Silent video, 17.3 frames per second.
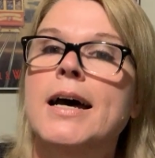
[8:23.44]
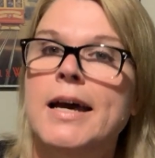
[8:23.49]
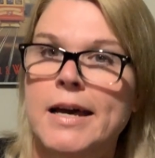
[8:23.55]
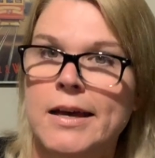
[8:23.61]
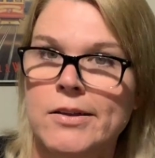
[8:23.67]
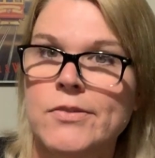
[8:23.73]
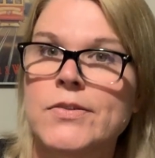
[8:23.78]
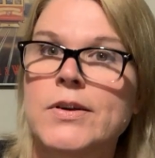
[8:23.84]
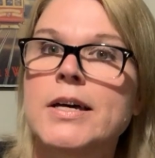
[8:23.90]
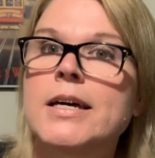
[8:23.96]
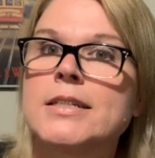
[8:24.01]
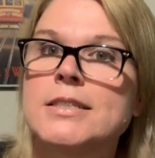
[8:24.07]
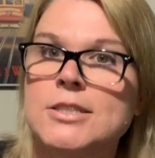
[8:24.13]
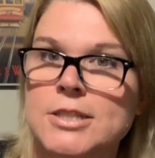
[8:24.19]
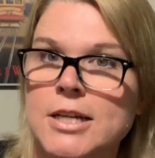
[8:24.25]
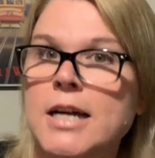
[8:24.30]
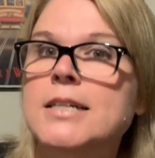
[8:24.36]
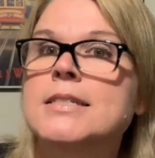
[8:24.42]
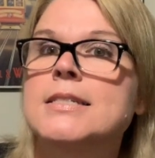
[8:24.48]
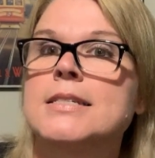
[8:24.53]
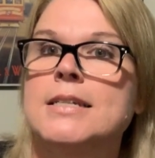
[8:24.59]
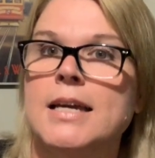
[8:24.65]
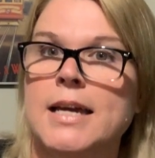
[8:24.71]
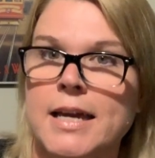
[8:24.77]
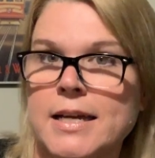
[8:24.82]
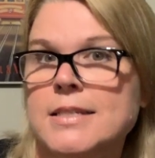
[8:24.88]
alpha
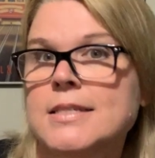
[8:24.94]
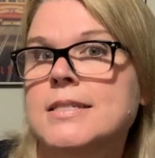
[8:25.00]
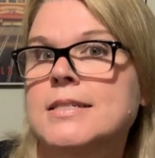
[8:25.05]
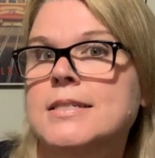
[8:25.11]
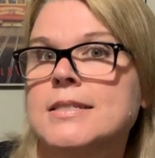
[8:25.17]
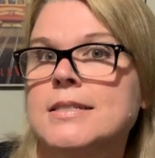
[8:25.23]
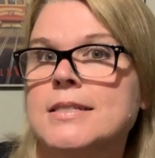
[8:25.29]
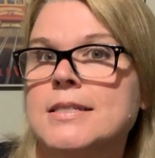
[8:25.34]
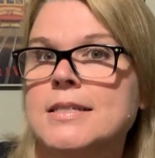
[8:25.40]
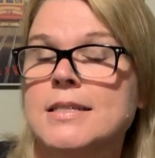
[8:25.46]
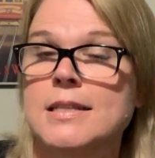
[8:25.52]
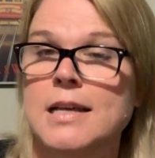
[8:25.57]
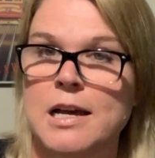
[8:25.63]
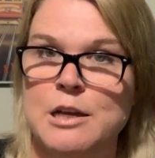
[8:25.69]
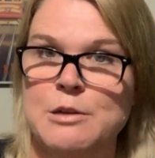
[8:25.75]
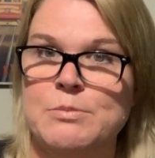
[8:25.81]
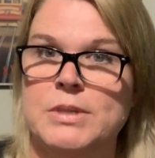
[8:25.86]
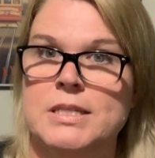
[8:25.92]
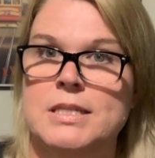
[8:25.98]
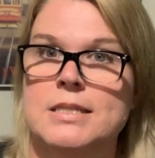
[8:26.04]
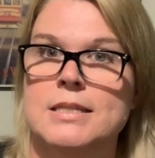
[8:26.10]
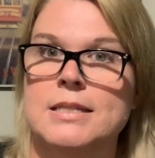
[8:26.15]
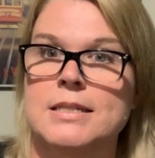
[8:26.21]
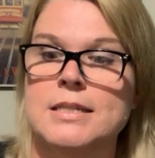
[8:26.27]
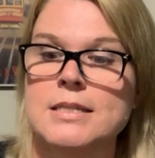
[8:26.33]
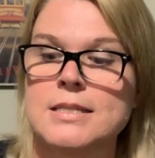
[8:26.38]
hydroxy acids in the
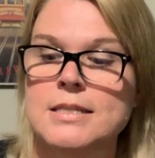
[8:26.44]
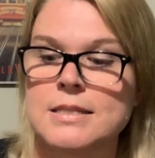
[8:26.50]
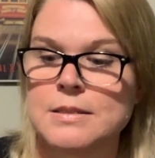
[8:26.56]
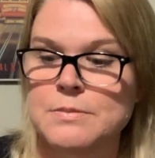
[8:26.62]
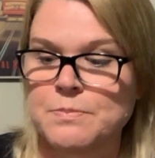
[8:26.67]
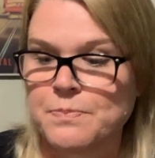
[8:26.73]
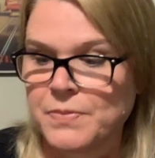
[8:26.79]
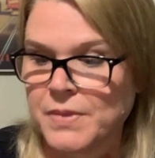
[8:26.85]
hibiscus.